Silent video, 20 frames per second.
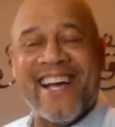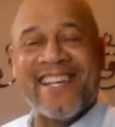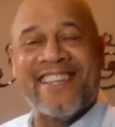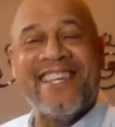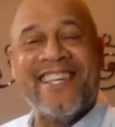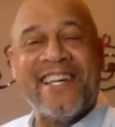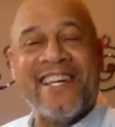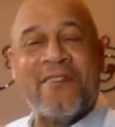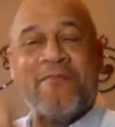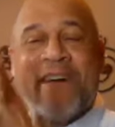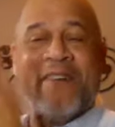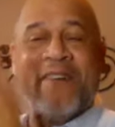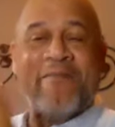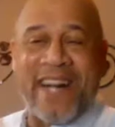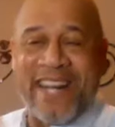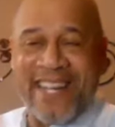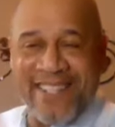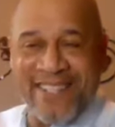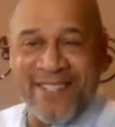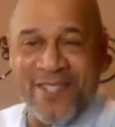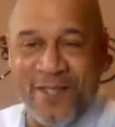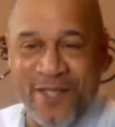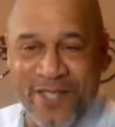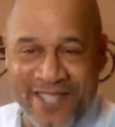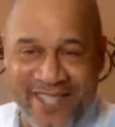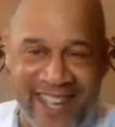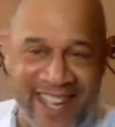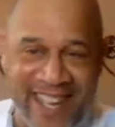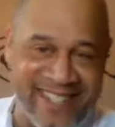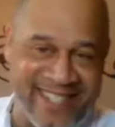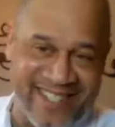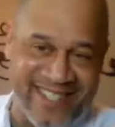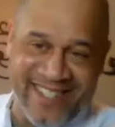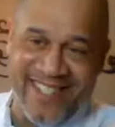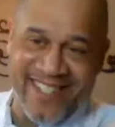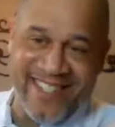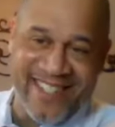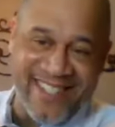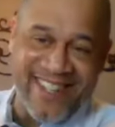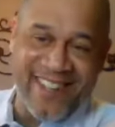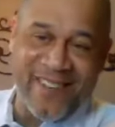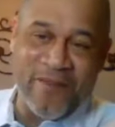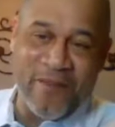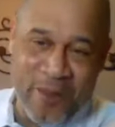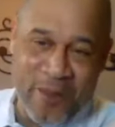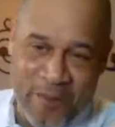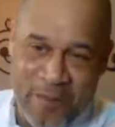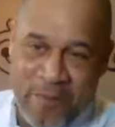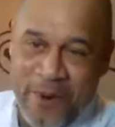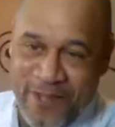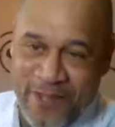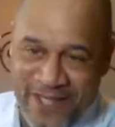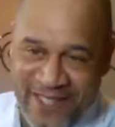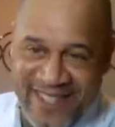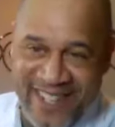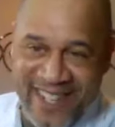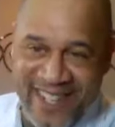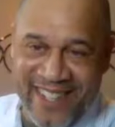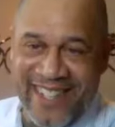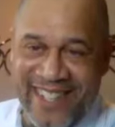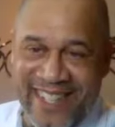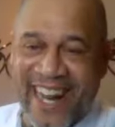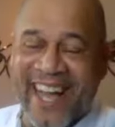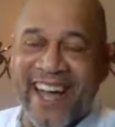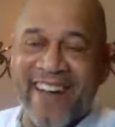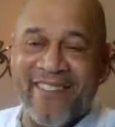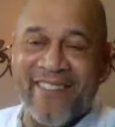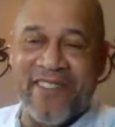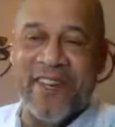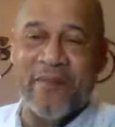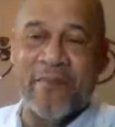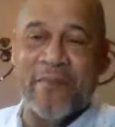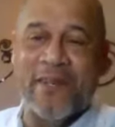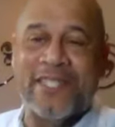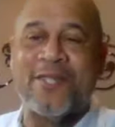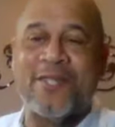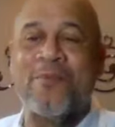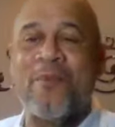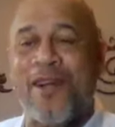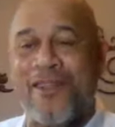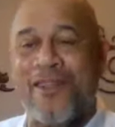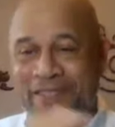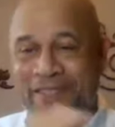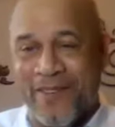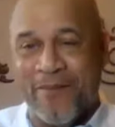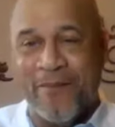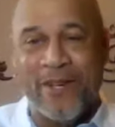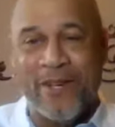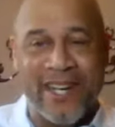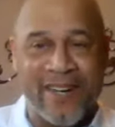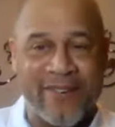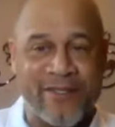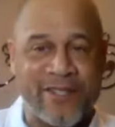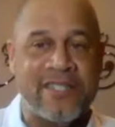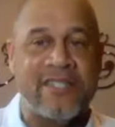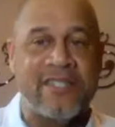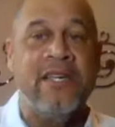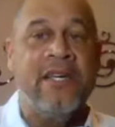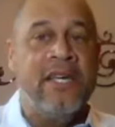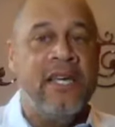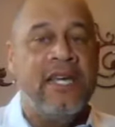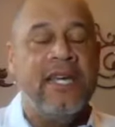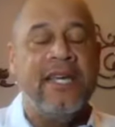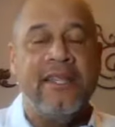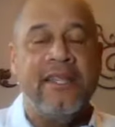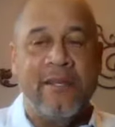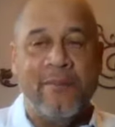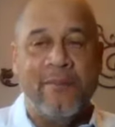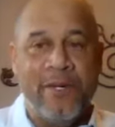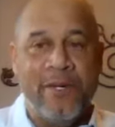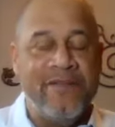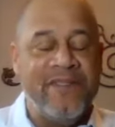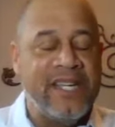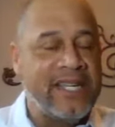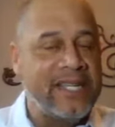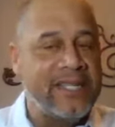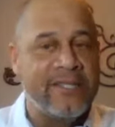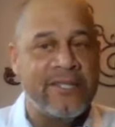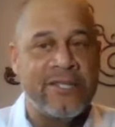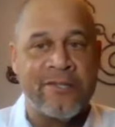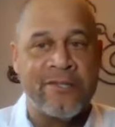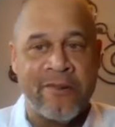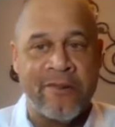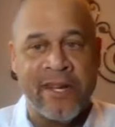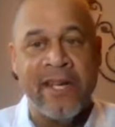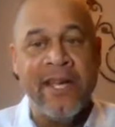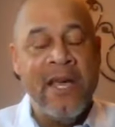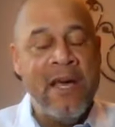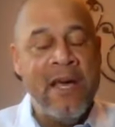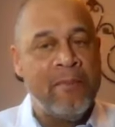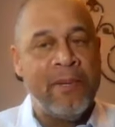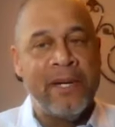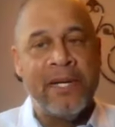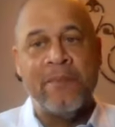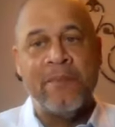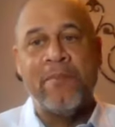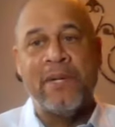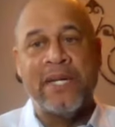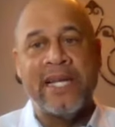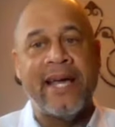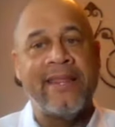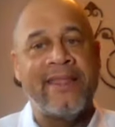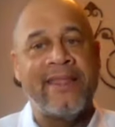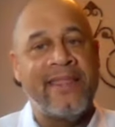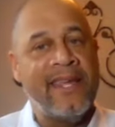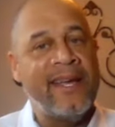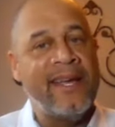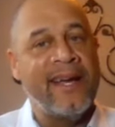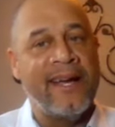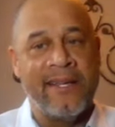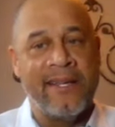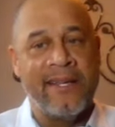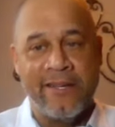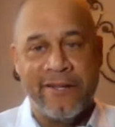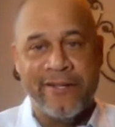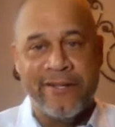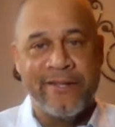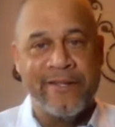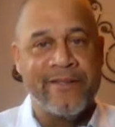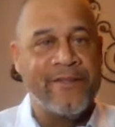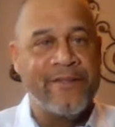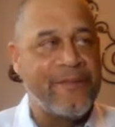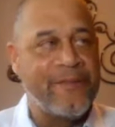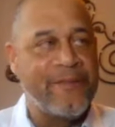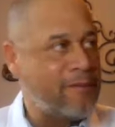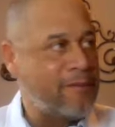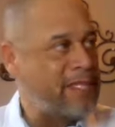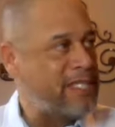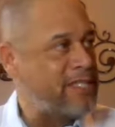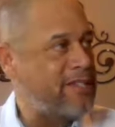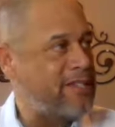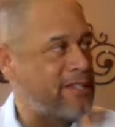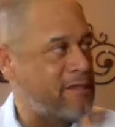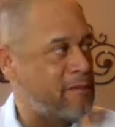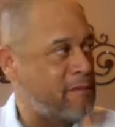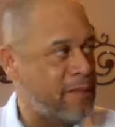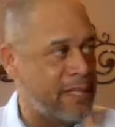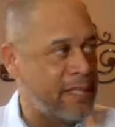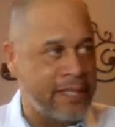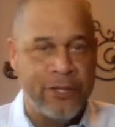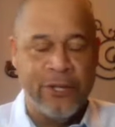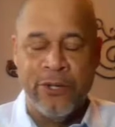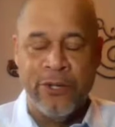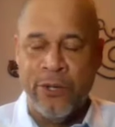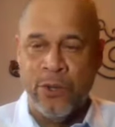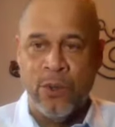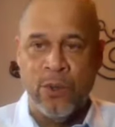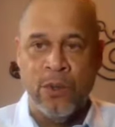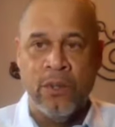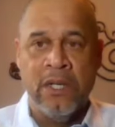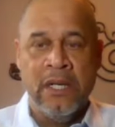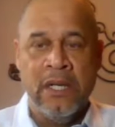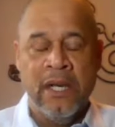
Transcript: think about my association and the number of personnel that I have there, much smaller than when I was in the moving industry. But I think I learned from a gentleman who